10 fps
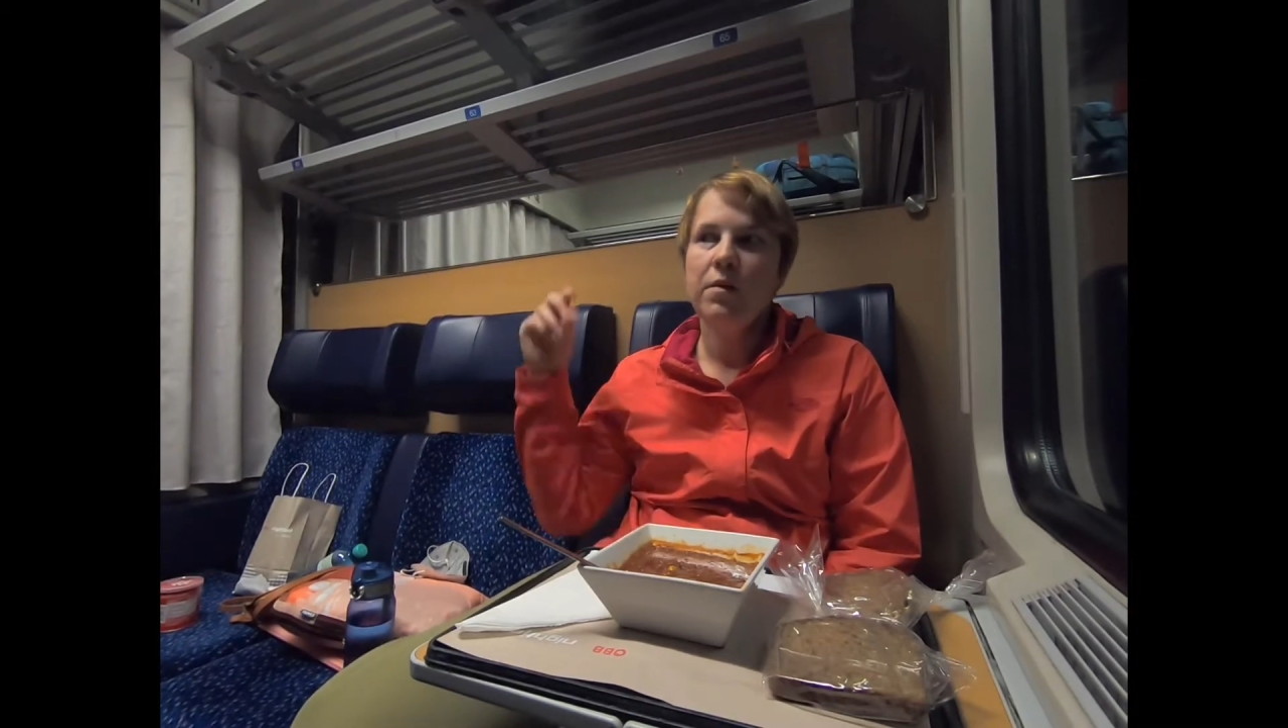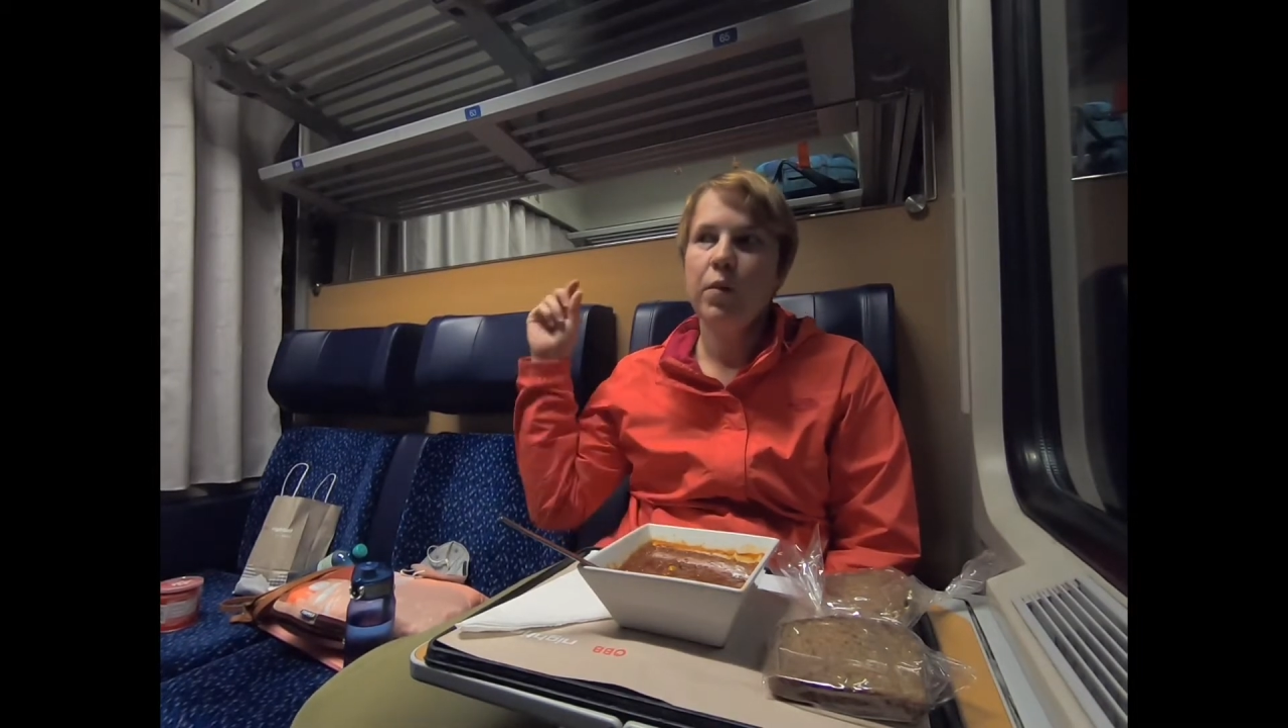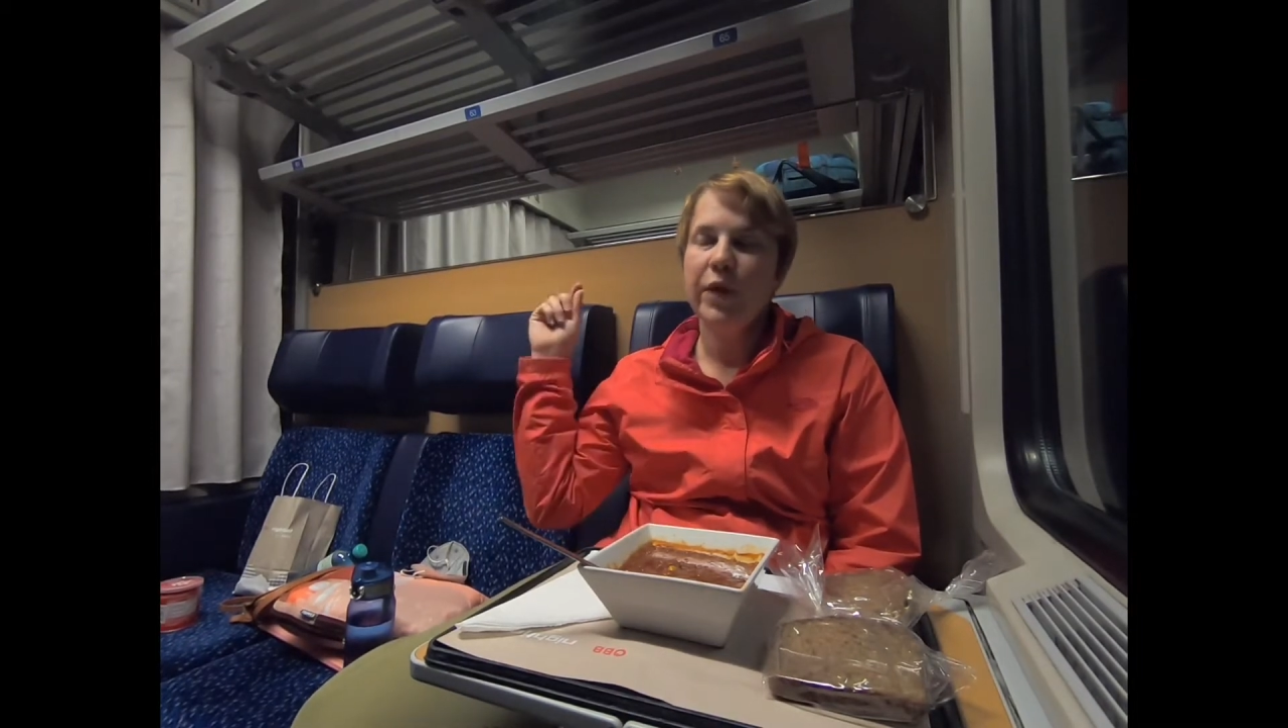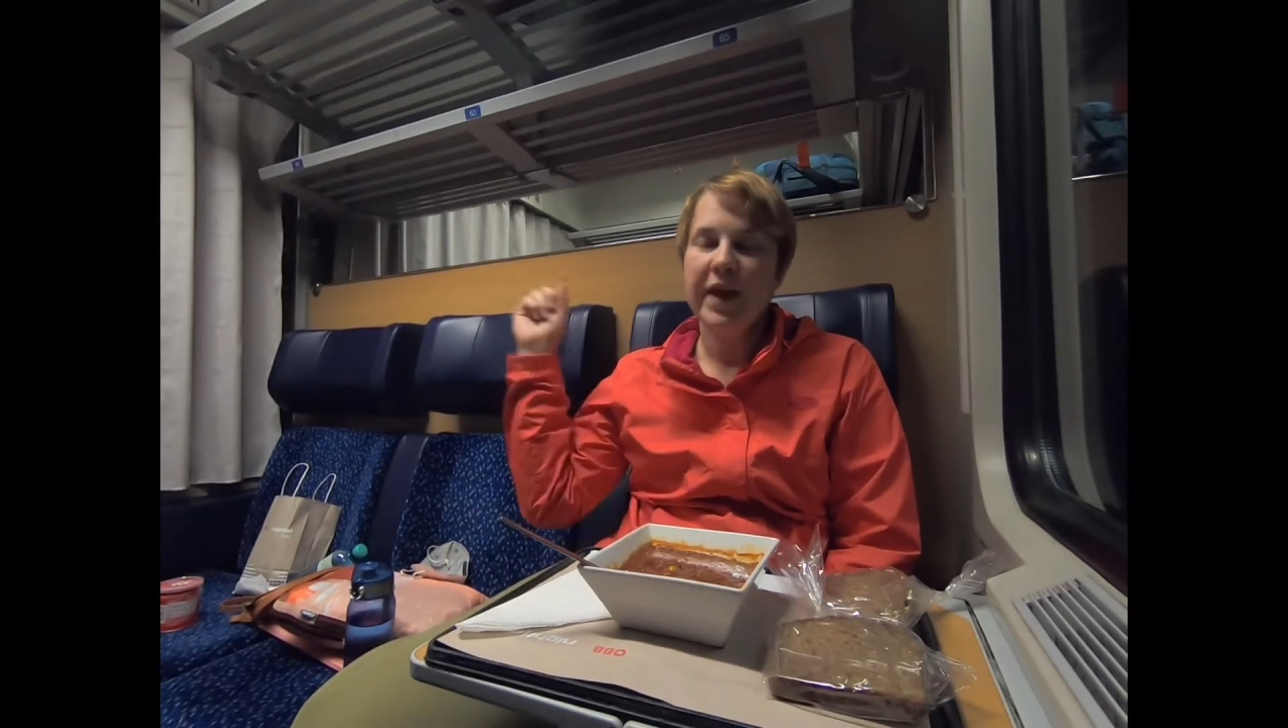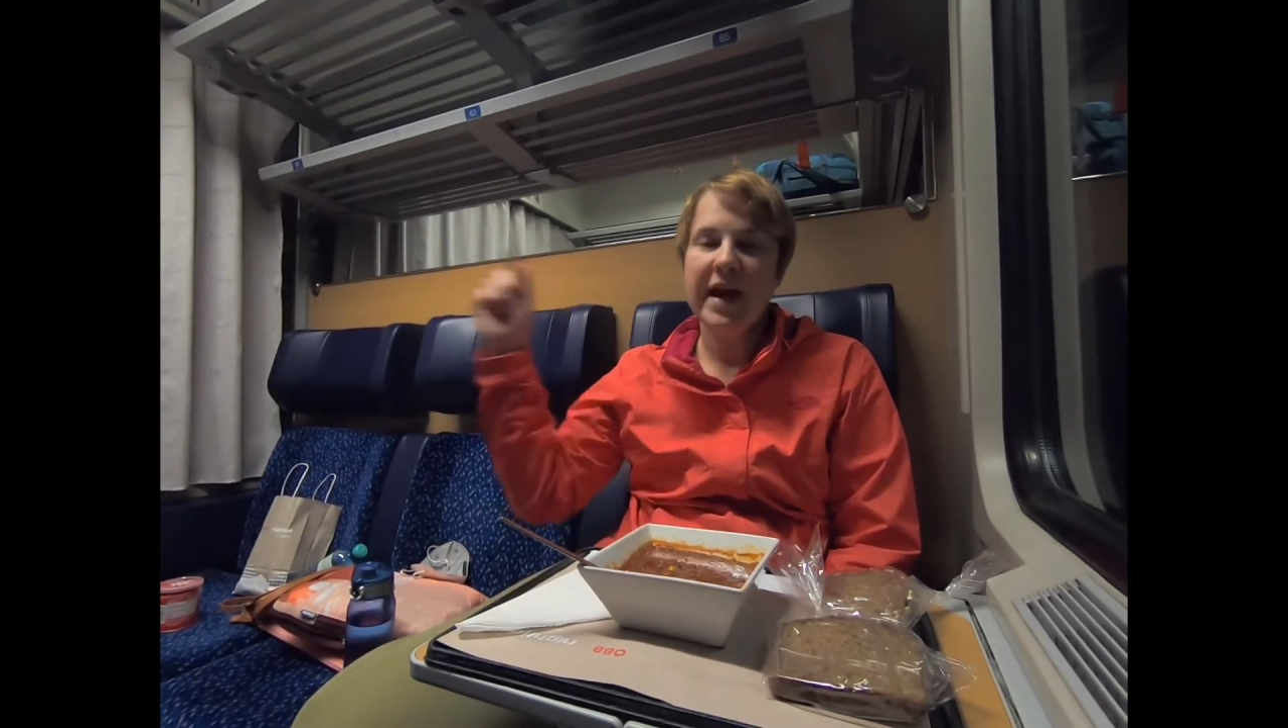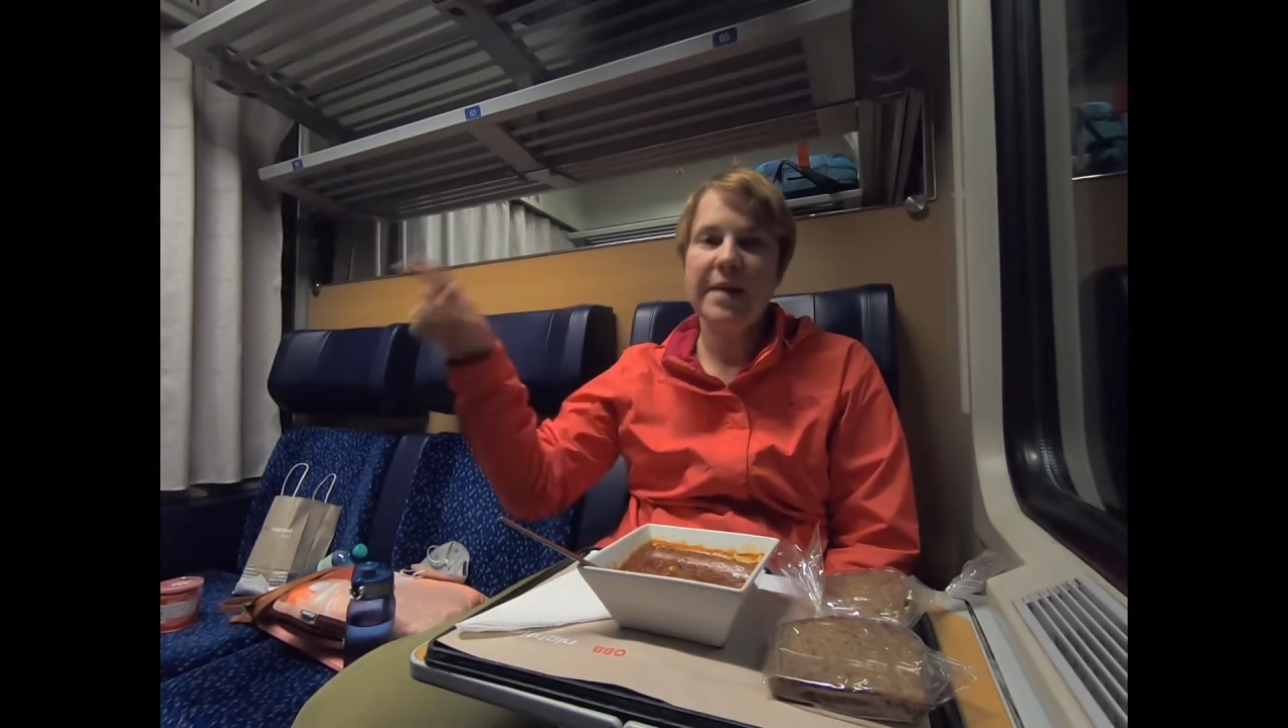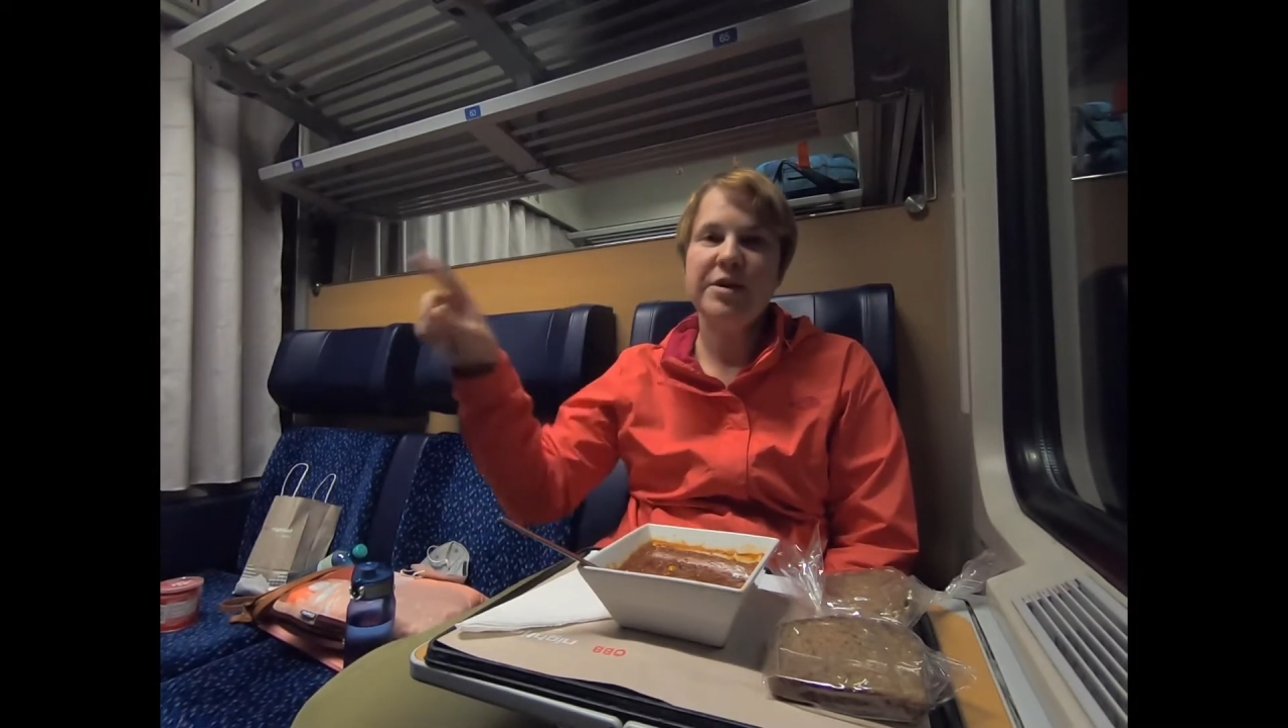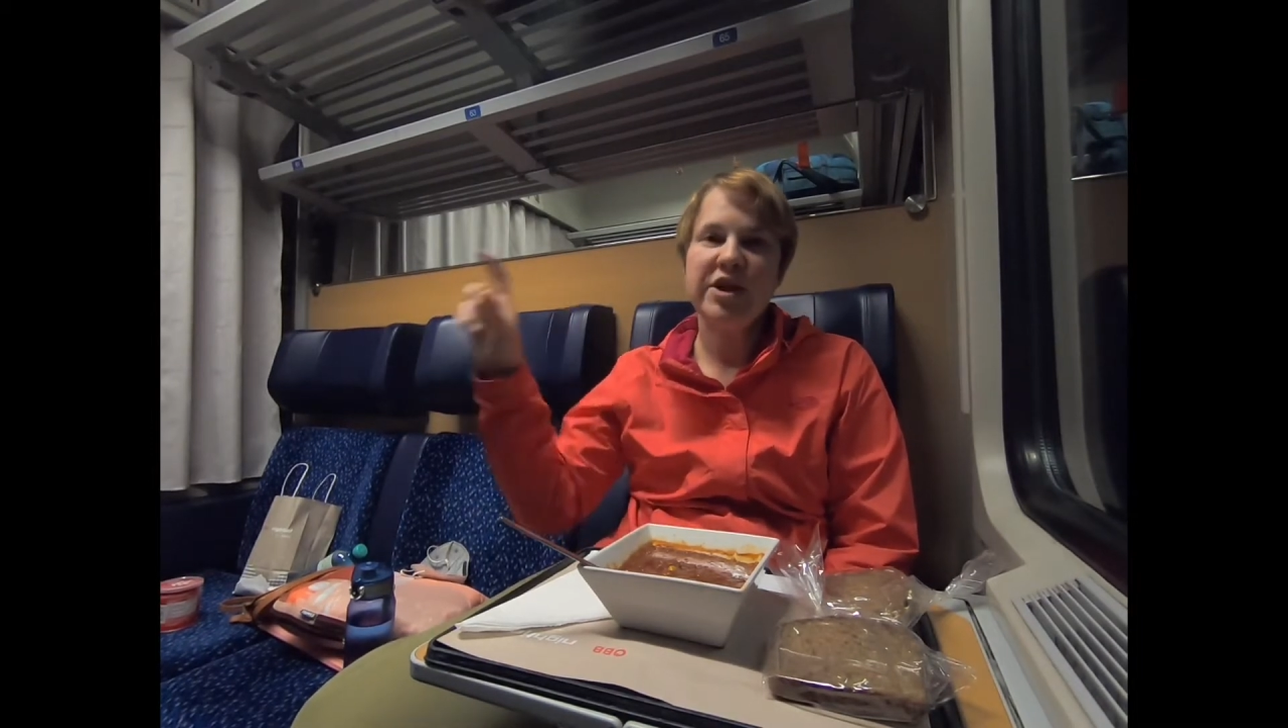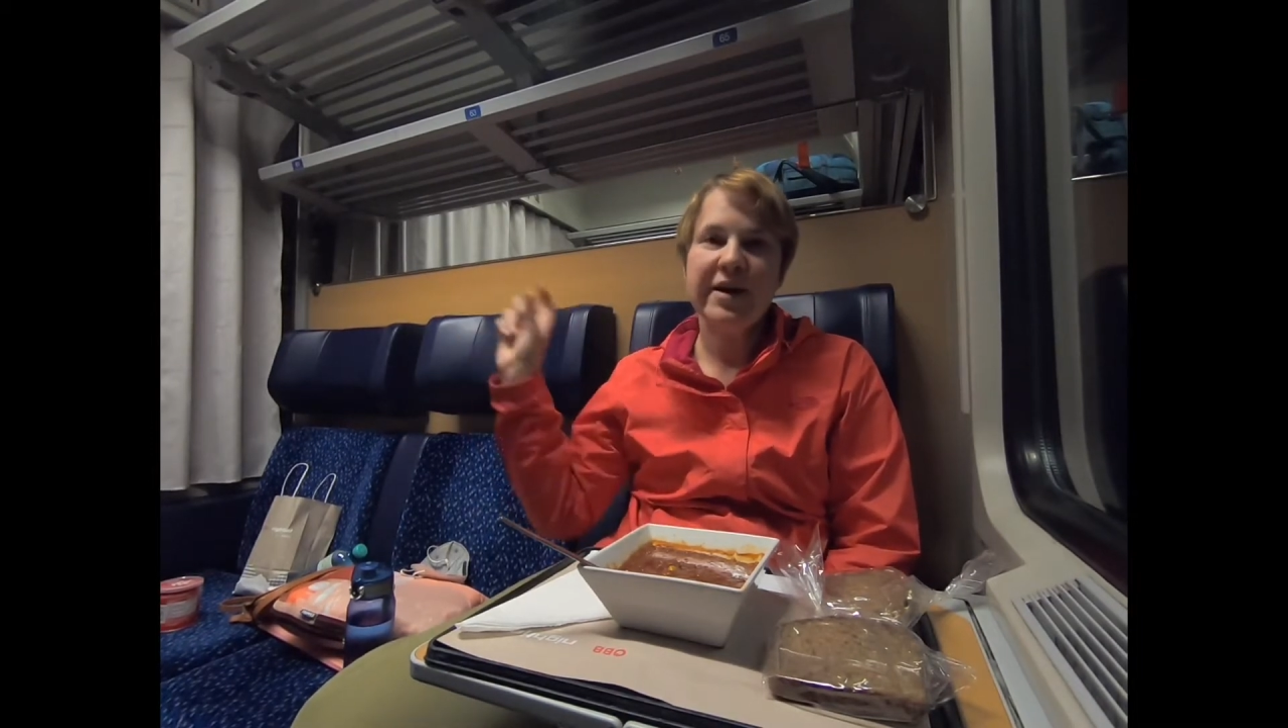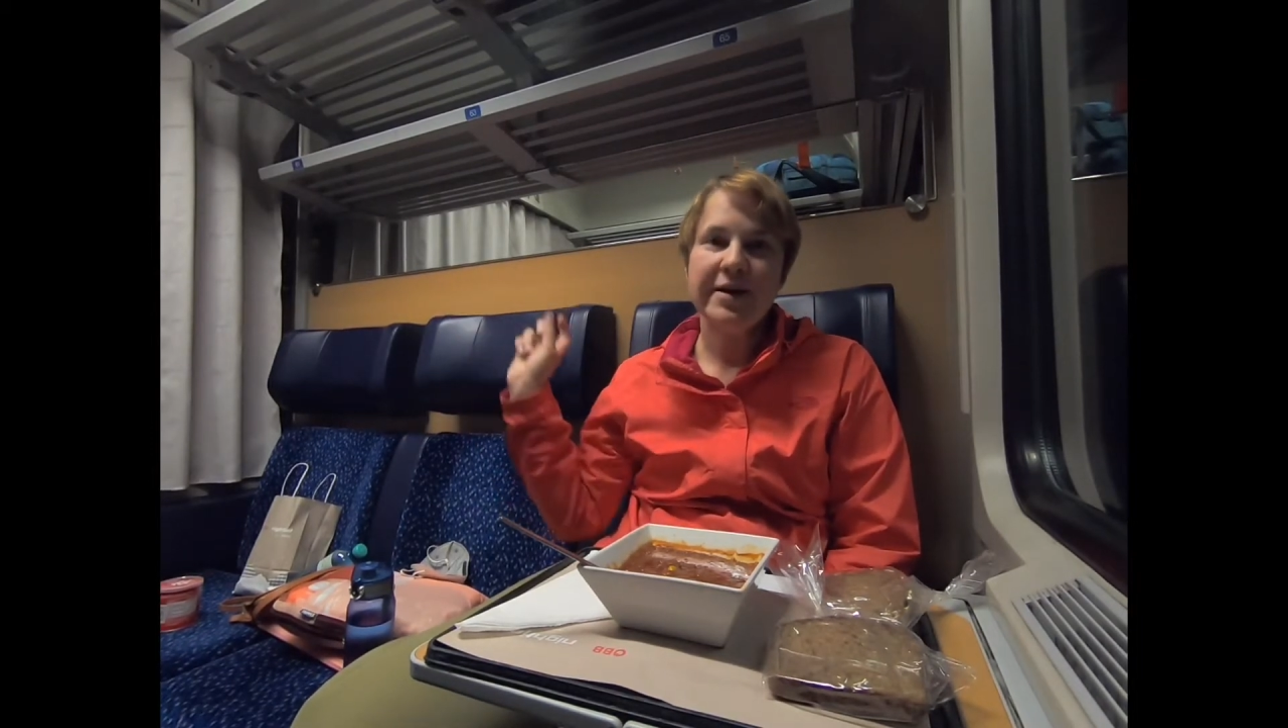when they came to check